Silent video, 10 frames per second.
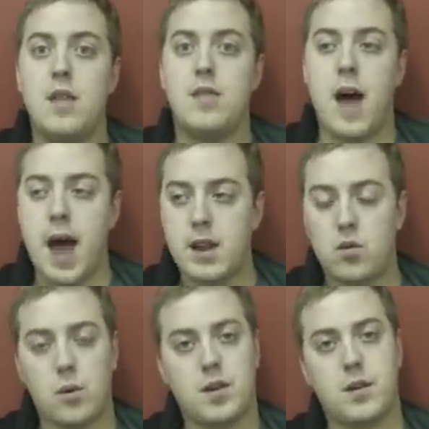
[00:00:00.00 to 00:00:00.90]
That
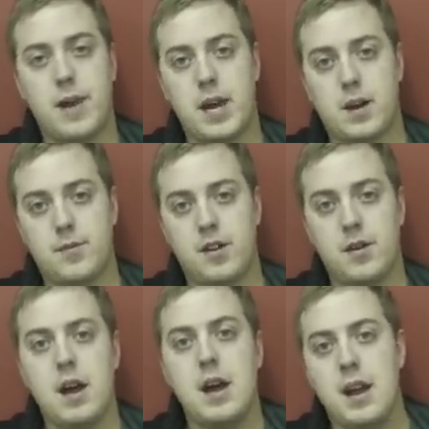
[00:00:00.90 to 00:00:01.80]
is where the debate comes
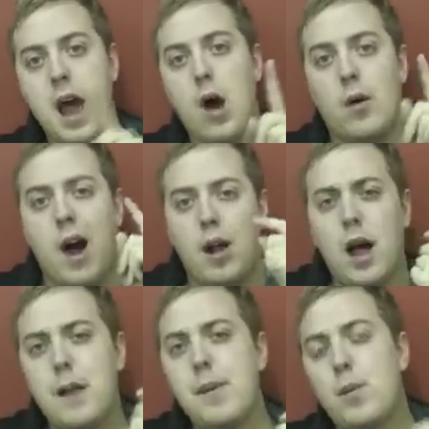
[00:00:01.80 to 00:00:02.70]
in. Now, a
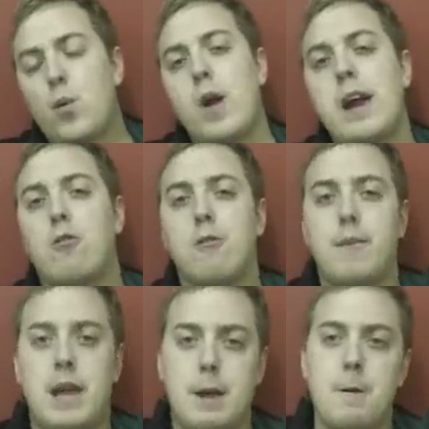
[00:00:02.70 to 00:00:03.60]
lot of people were angry at
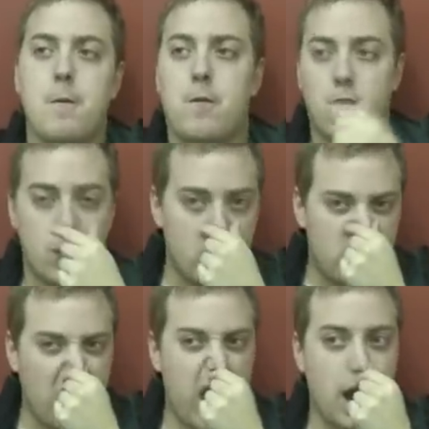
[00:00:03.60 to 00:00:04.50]
me for
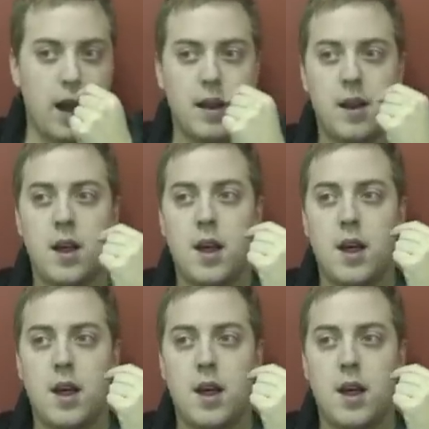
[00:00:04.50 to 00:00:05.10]
saying